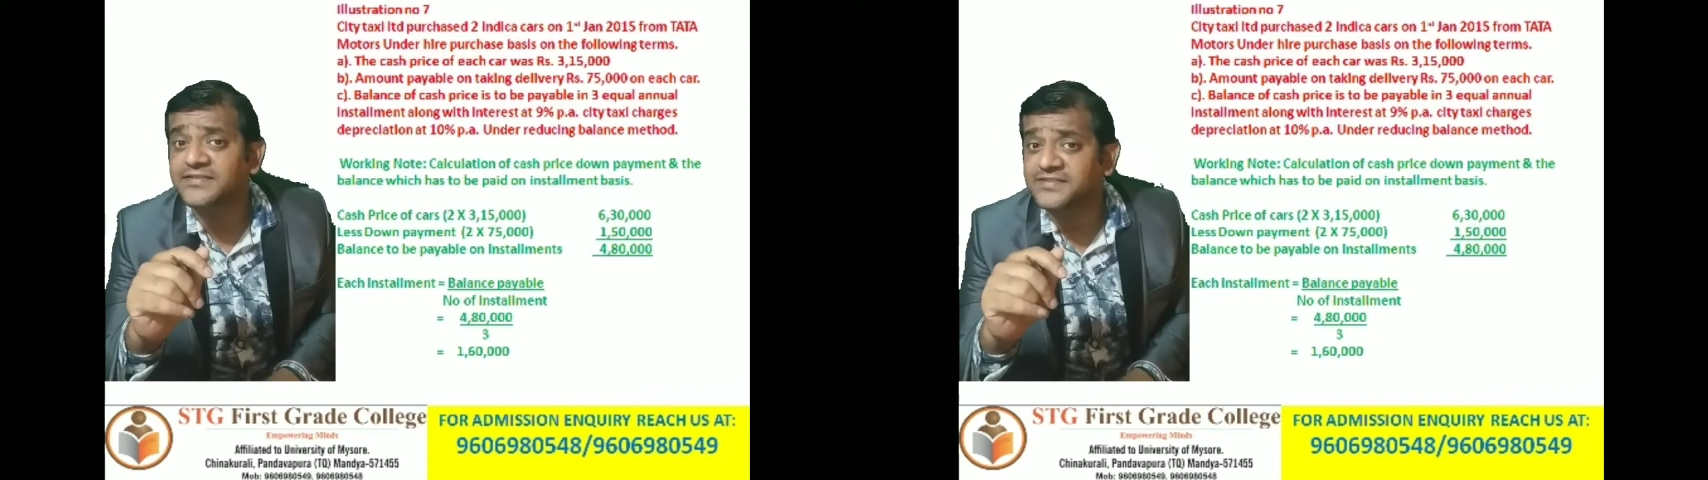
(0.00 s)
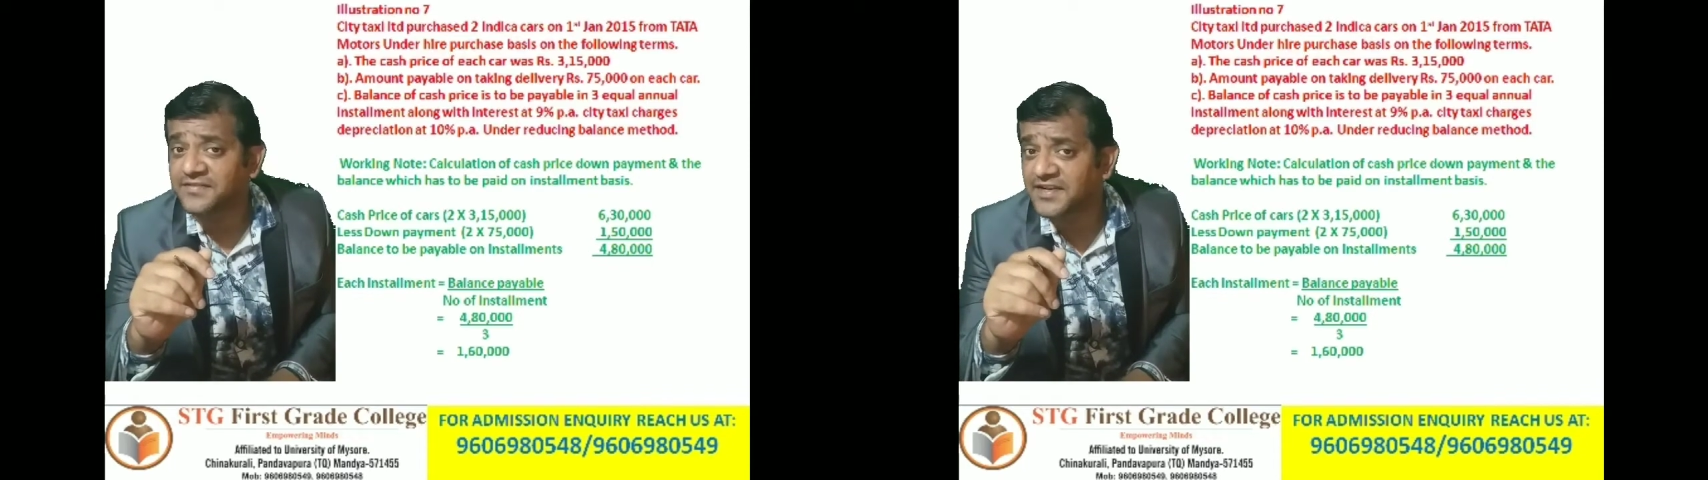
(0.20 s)

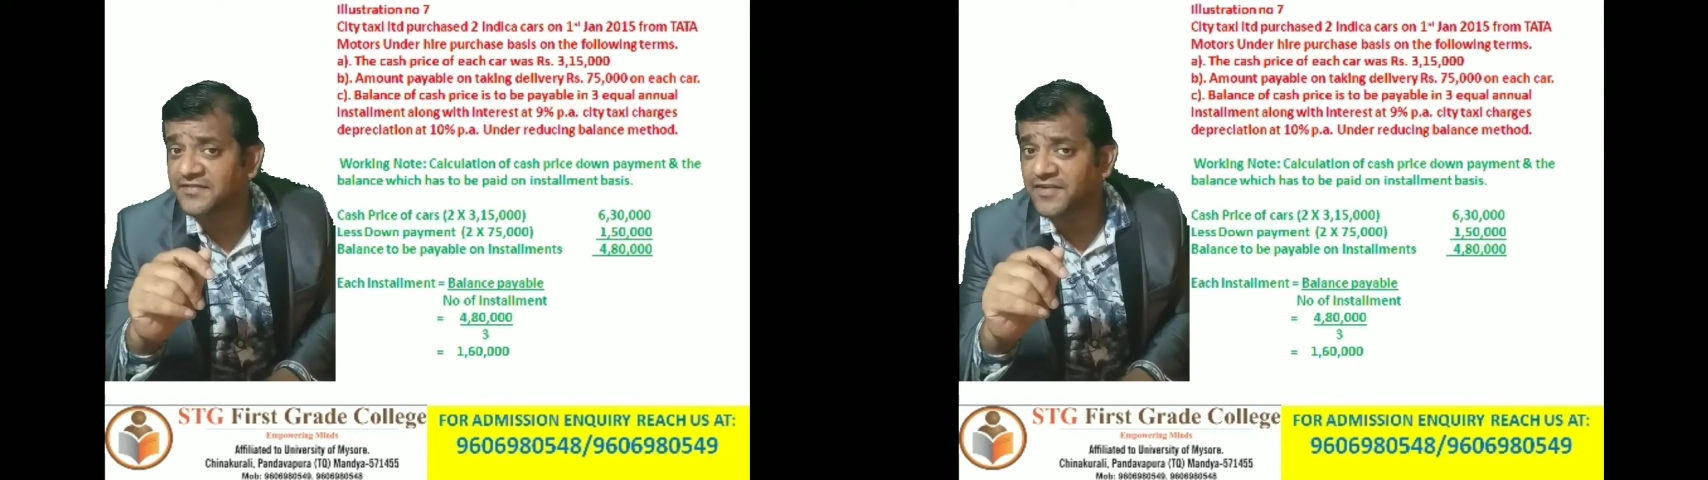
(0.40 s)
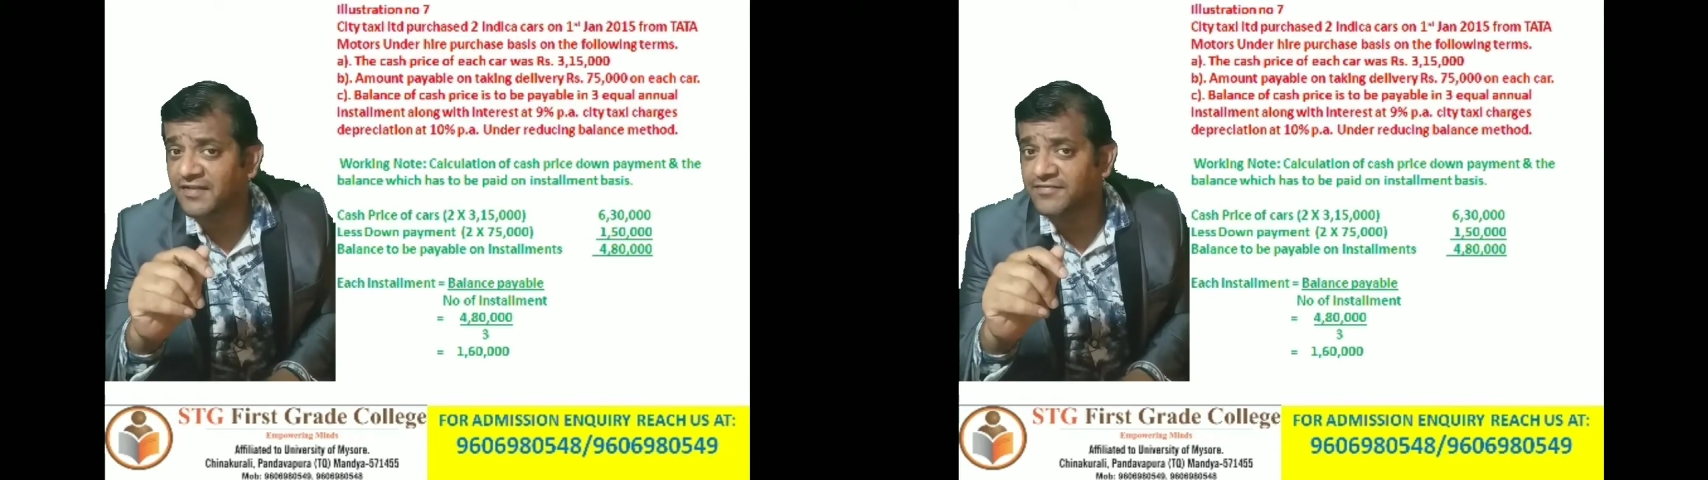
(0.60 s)

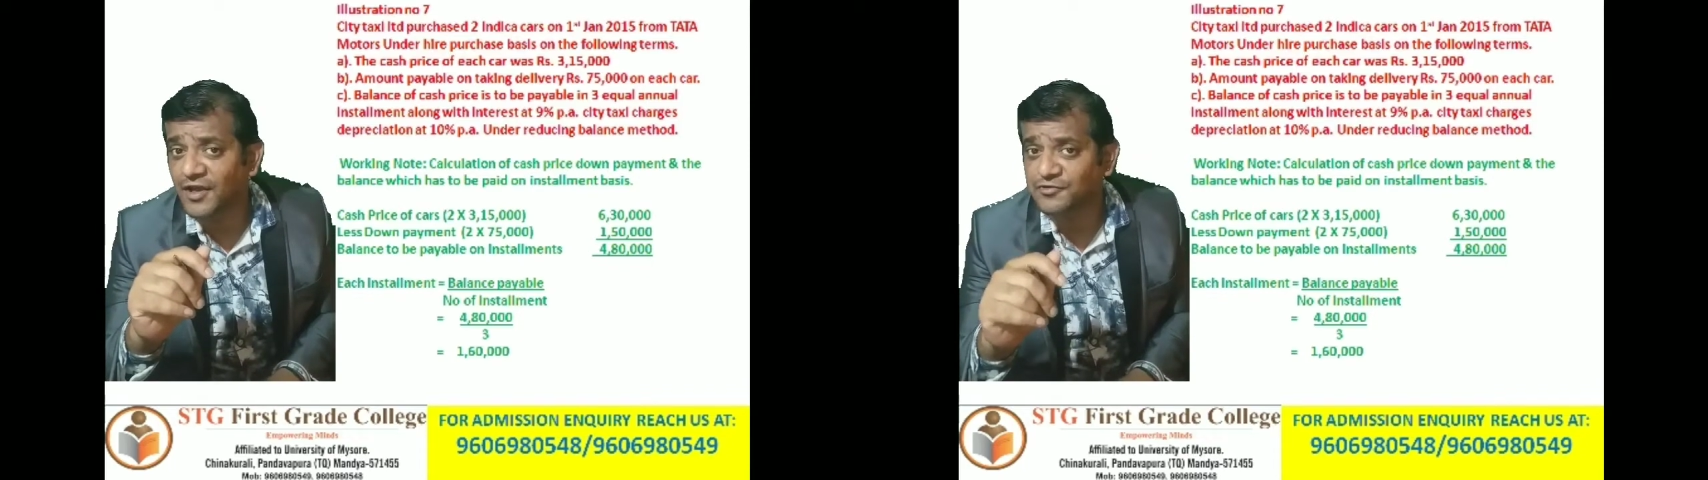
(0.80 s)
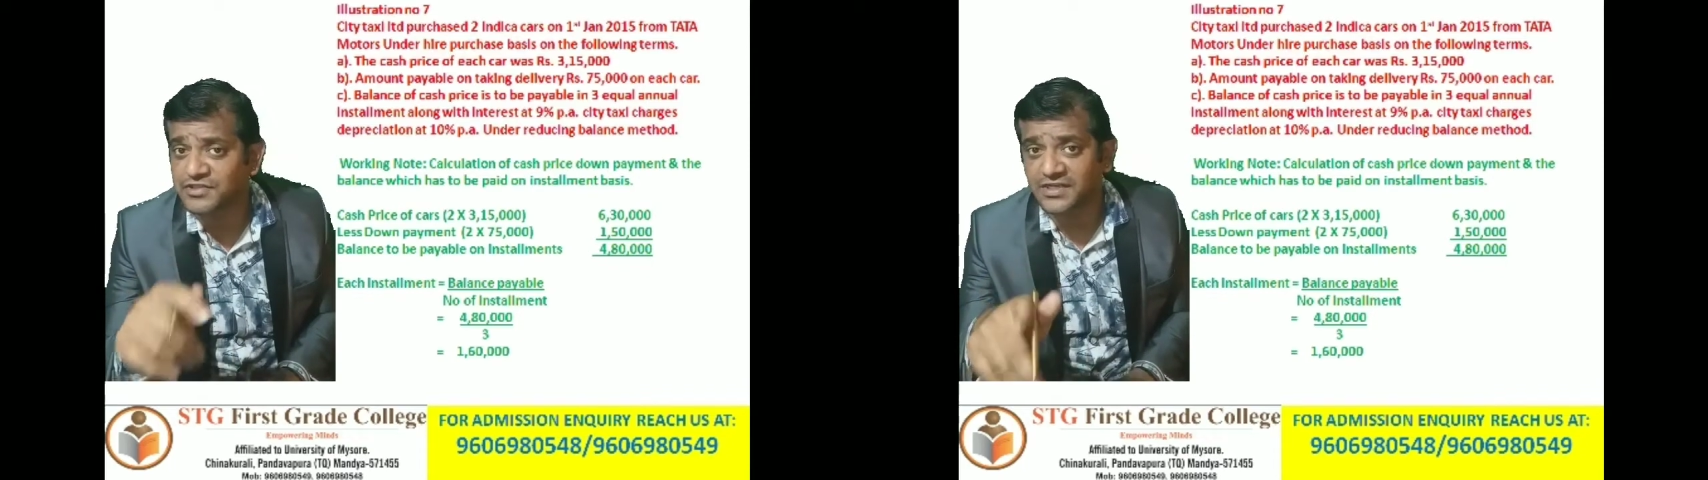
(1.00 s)

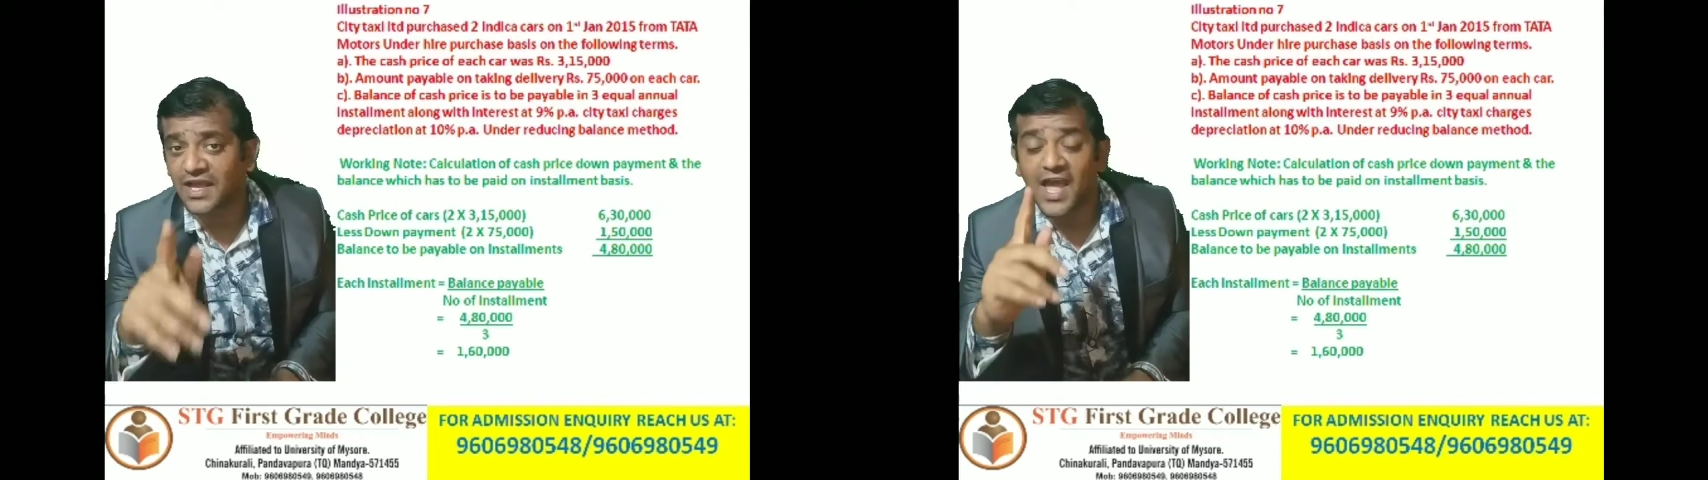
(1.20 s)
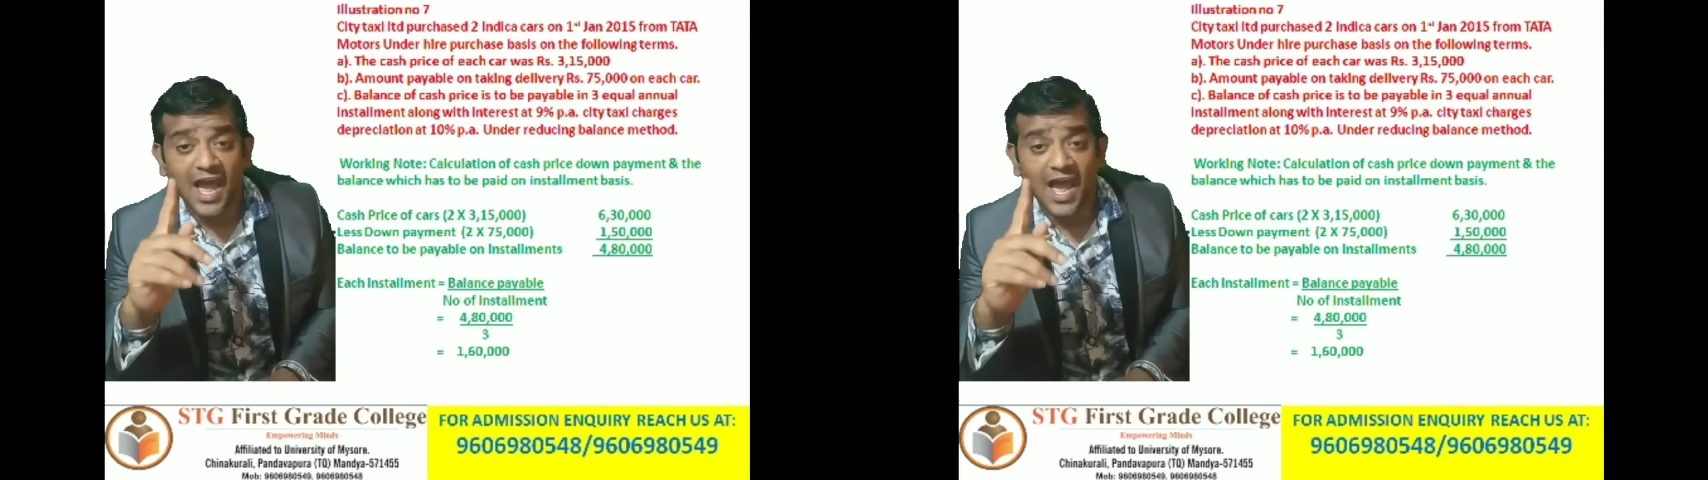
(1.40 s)
75,000.